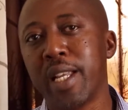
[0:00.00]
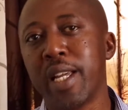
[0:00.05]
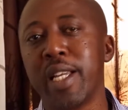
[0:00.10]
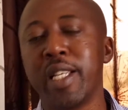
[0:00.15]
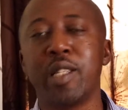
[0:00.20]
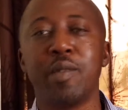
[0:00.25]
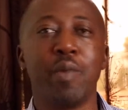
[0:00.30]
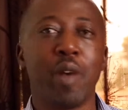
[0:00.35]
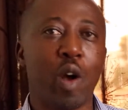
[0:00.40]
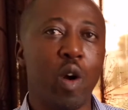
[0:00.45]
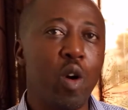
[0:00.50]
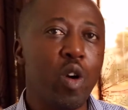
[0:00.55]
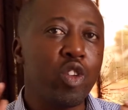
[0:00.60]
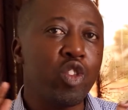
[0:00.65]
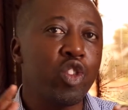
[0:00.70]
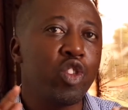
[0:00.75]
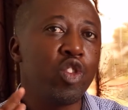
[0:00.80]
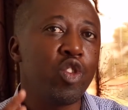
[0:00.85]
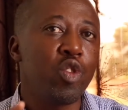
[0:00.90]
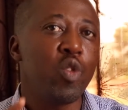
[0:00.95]
It's
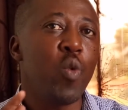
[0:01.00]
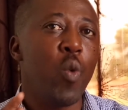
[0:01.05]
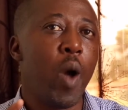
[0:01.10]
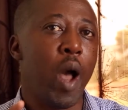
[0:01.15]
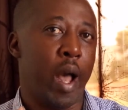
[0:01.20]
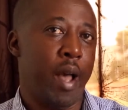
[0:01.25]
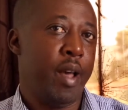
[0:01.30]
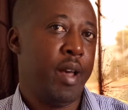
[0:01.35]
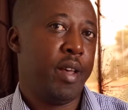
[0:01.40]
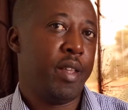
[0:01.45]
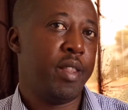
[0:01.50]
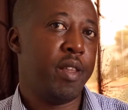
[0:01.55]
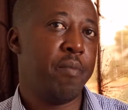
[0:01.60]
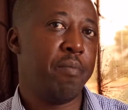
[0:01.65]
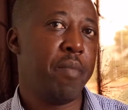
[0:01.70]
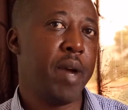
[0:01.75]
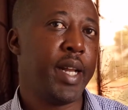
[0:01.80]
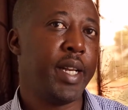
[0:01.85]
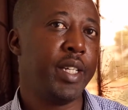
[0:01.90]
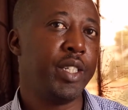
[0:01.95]
because you are the
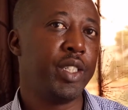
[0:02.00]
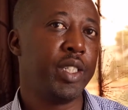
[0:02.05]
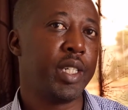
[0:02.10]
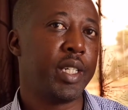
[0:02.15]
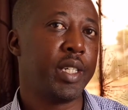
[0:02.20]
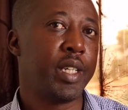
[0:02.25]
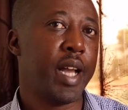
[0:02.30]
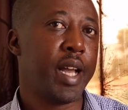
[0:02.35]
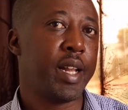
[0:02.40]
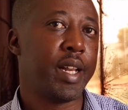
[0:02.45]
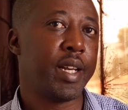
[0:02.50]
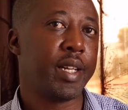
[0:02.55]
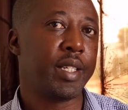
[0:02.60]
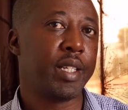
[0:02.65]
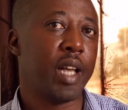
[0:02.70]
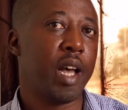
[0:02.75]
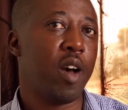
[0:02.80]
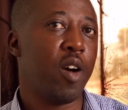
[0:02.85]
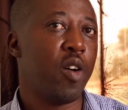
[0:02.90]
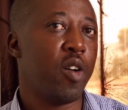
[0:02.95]
managing
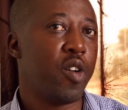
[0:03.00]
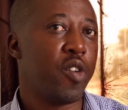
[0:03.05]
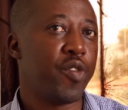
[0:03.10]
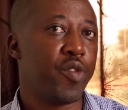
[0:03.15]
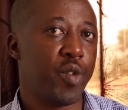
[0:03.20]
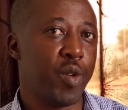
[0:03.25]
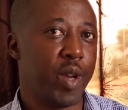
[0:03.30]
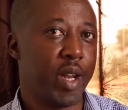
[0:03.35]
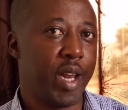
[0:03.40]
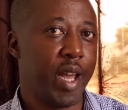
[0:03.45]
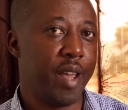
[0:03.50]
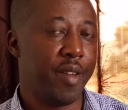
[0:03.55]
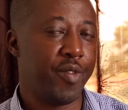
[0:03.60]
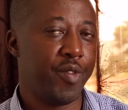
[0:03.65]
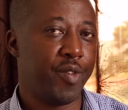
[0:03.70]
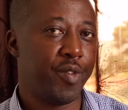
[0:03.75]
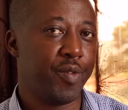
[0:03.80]
director of your life.